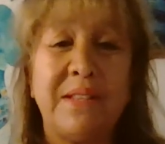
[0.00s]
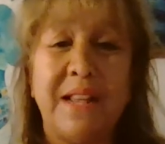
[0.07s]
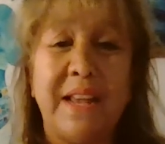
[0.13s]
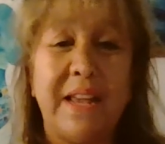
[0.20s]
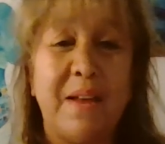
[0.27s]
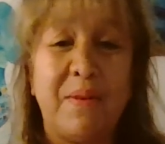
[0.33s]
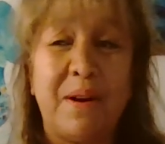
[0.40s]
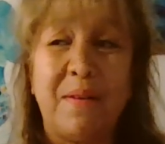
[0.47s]

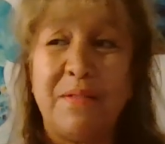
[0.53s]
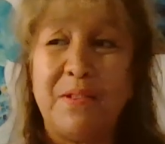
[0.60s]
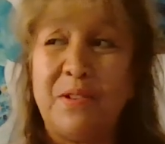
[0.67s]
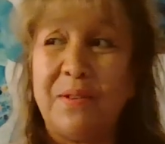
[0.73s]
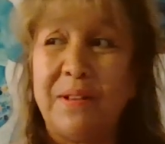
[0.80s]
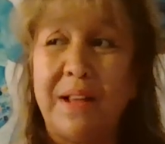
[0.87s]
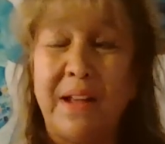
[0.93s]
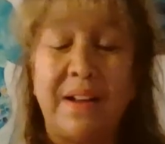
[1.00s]
thinking when I was
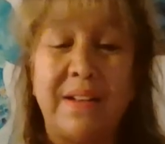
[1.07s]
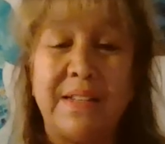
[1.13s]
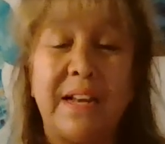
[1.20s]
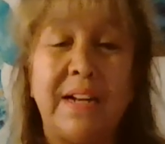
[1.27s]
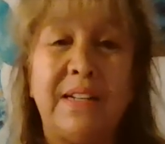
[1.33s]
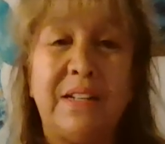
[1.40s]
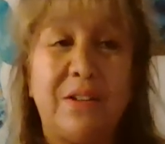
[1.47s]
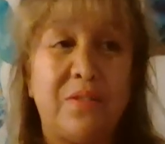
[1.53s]
doing that because
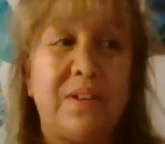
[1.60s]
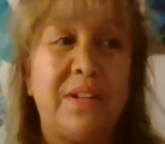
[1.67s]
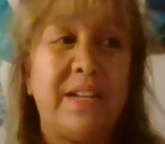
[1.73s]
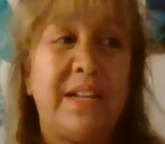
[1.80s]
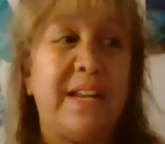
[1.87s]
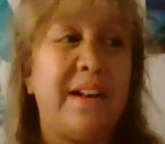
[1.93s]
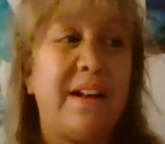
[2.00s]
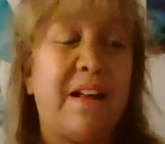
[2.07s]
I
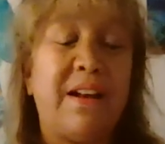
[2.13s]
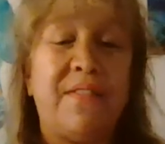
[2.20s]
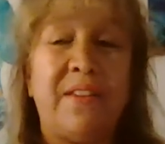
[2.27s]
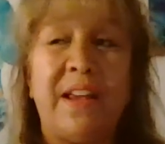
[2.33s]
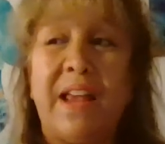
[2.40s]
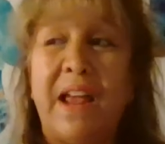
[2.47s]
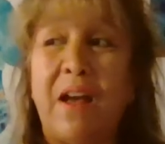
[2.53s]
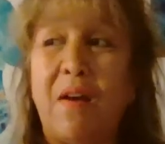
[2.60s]
literally cannot
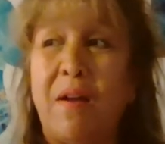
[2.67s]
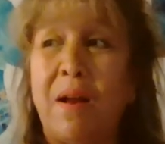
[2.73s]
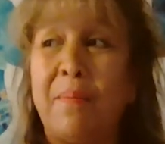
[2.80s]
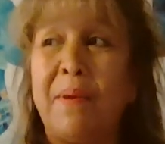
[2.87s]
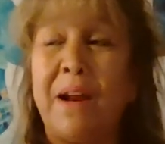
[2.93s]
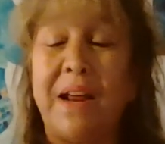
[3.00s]
even count.